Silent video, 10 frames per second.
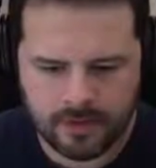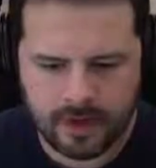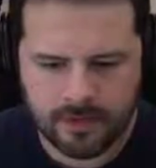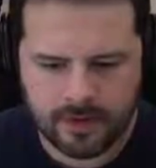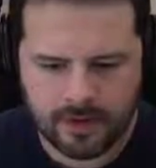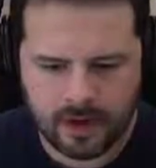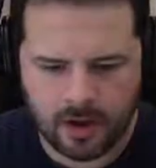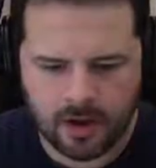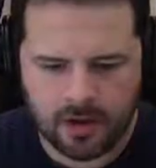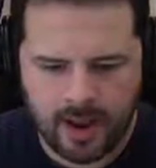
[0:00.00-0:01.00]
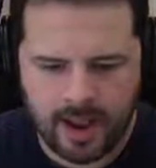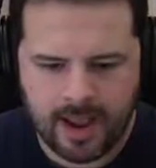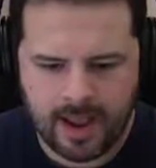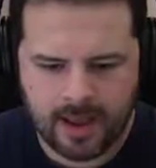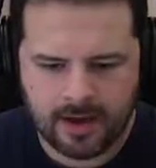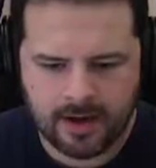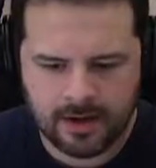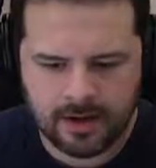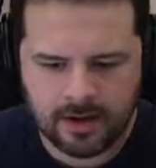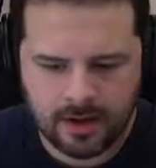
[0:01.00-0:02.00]
There we go.
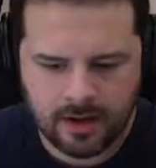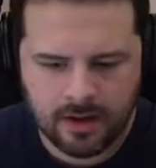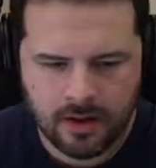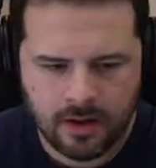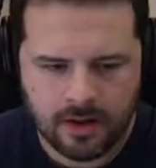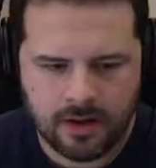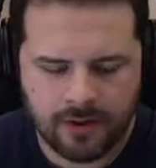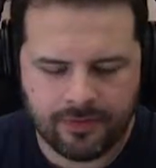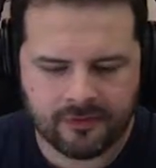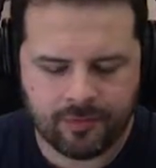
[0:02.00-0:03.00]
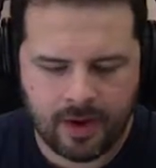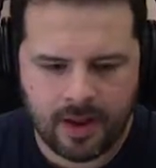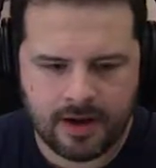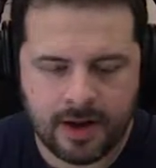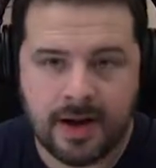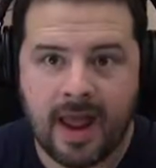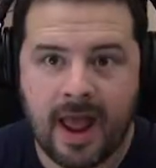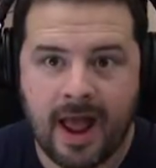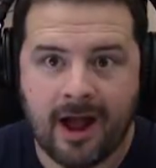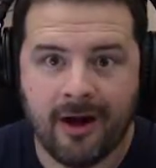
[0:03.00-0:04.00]
And get the spread.
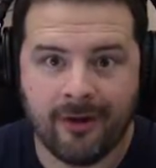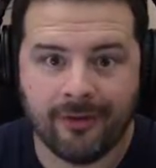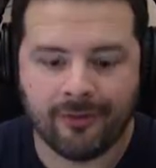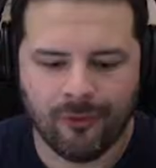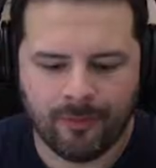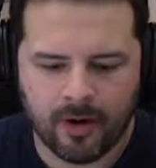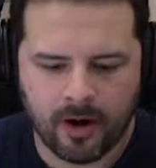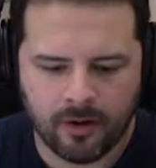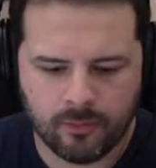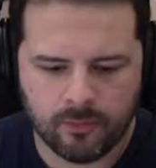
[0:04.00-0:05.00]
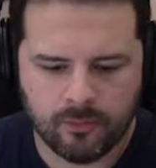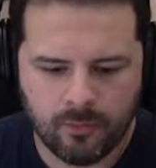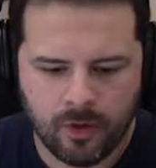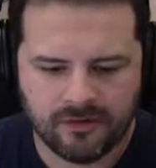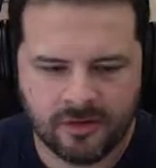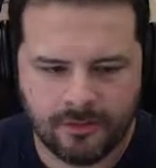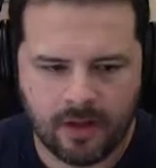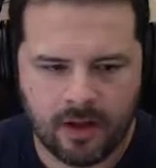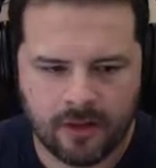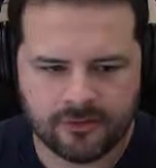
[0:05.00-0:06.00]
Now the cool part. Where's the
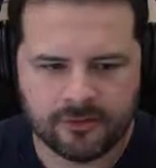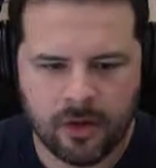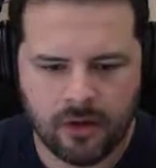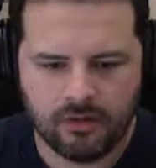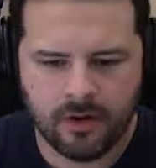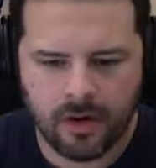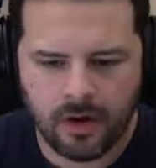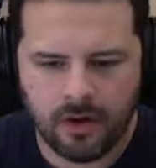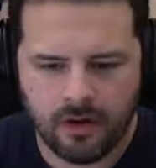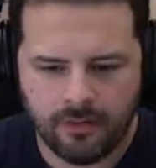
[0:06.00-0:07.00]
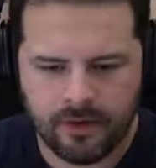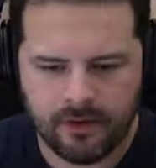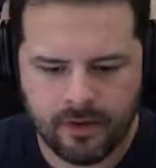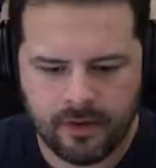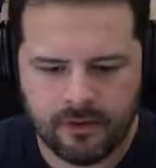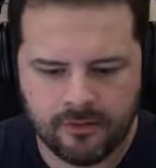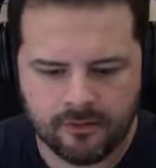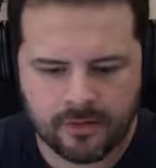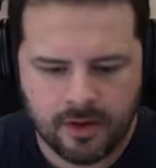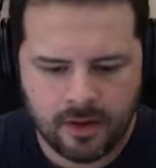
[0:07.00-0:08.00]
boss? Oh, no. There he
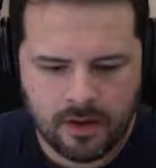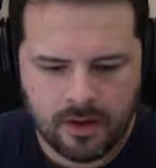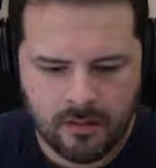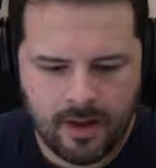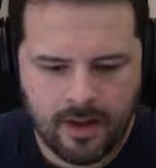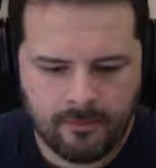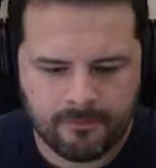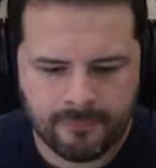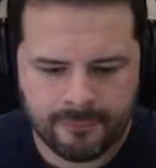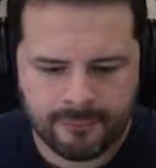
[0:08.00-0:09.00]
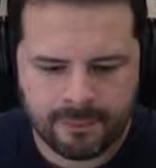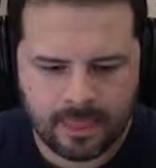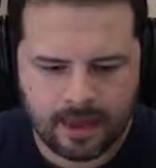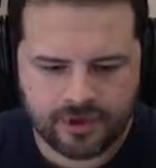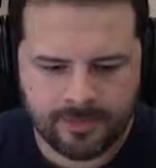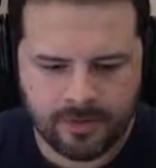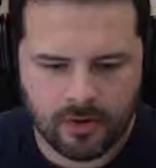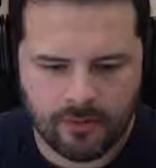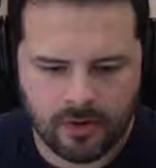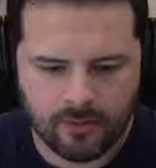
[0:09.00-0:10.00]
is. Well, I should be
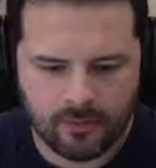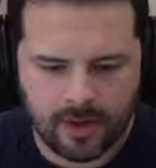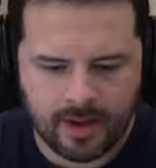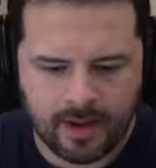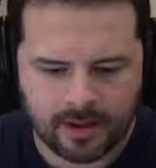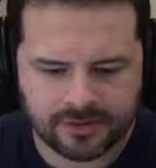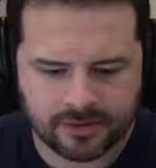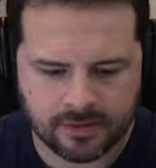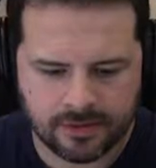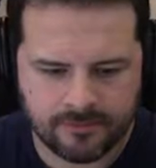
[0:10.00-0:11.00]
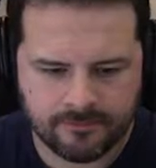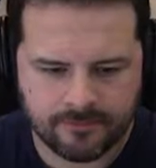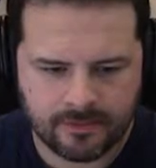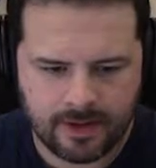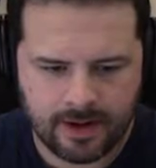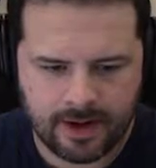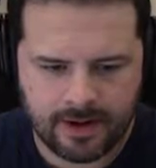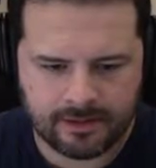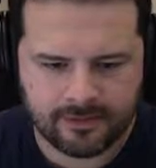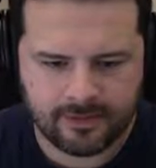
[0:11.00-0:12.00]
going the other way, actually. I got
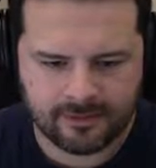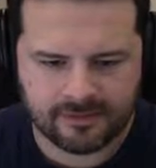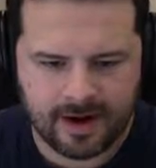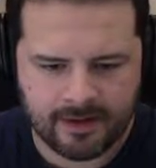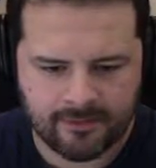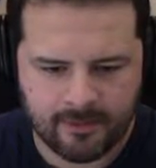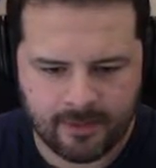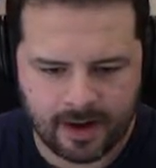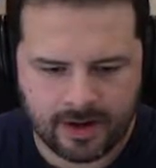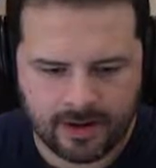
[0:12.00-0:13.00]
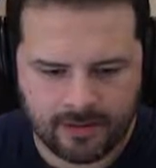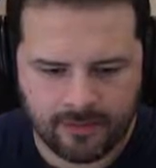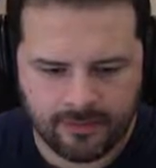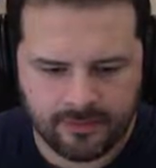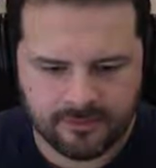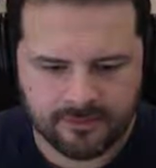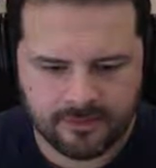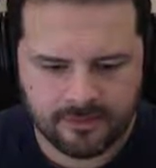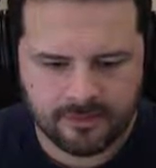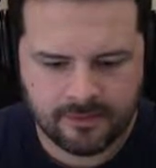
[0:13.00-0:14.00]
to get to the other side of him, but I can kill these.